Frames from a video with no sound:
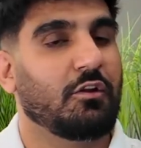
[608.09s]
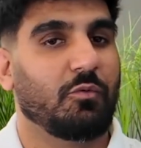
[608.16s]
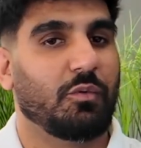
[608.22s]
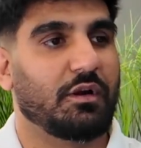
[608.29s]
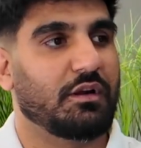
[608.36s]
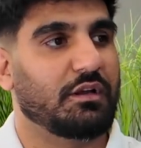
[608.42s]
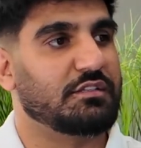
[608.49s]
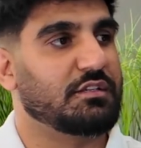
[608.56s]

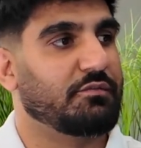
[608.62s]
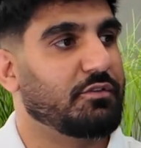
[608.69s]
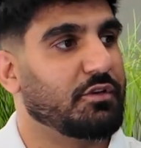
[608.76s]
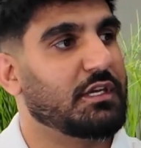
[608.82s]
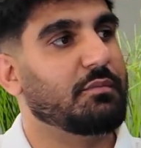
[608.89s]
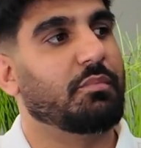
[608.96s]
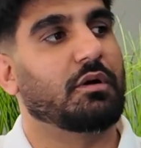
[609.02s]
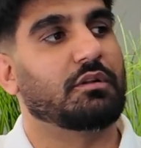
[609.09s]
Whereas if
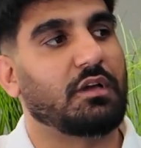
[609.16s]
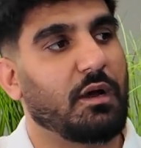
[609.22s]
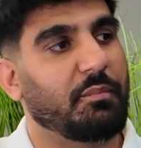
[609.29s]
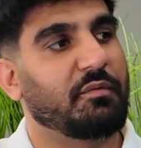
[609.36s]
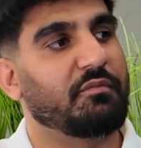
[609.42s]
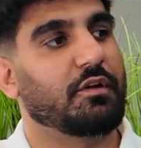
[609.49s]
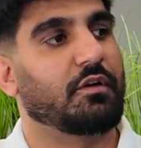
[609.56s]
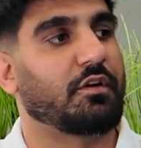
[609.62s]
you keep on
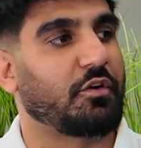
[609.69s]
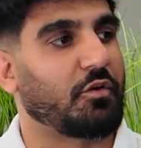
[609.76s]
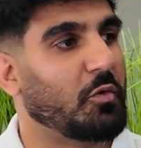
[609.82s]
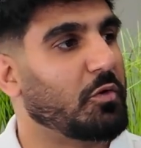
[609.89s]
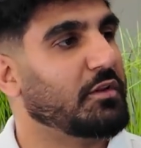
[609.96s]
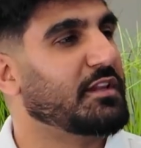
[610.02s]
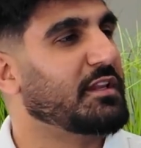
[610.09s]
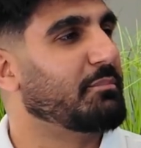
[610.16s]
top of it on a
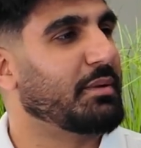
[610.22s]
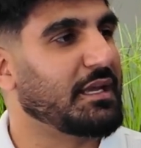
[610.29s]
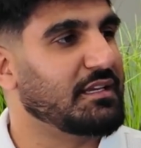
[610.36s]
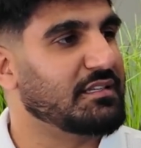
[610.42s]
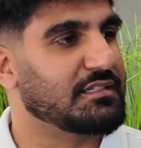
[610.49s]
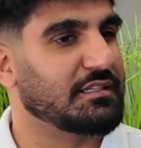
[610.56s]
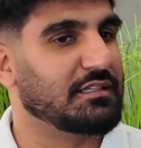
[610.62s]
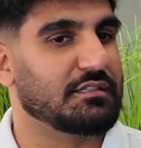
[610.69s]
quarterly
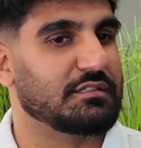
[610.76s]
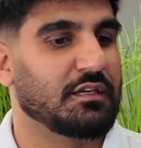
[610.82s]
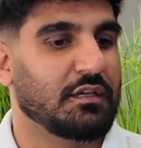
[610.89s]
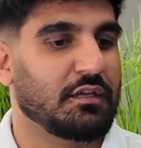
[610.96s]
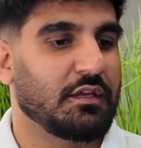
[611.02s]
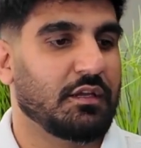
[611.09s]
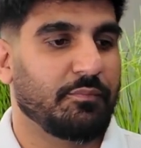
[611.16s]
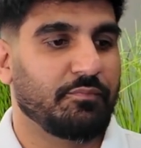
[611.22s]
basis,
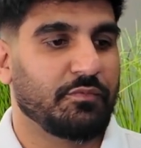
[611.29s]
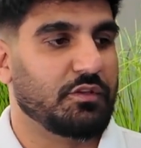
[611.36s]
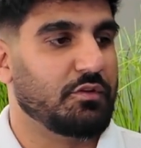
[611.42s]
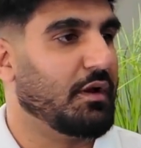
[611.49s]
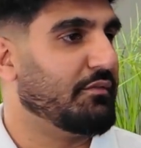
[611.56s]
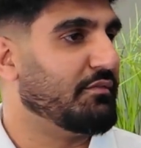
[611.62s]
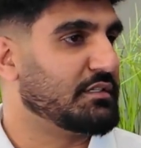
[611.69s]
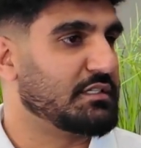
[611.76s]

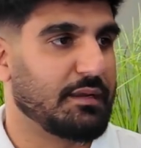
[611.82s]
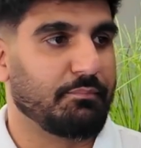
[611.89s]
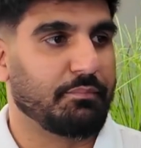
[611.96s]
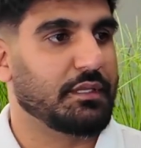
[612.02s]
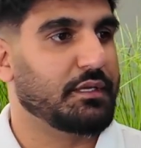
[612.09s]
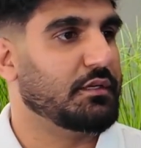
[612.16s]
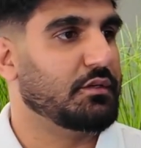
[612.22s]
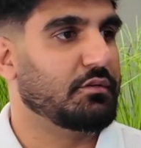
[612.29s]
you have a
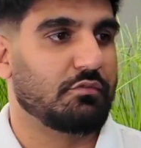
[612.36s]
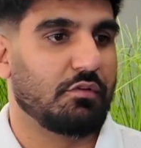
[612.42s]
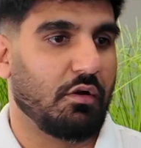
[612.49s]
template,